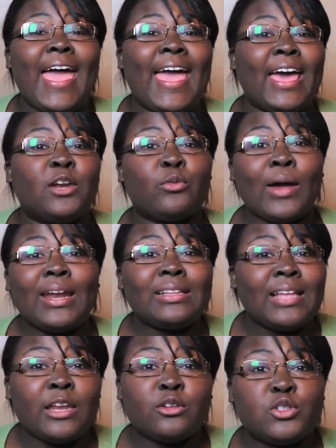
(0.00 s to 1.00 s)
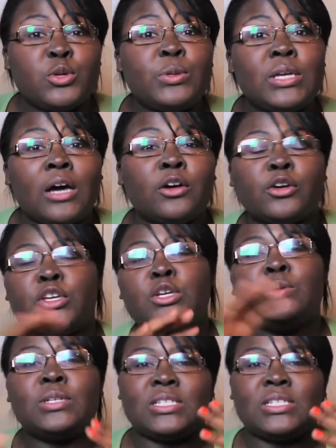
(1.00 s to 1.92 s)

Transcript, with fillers: and write a letter to younger you,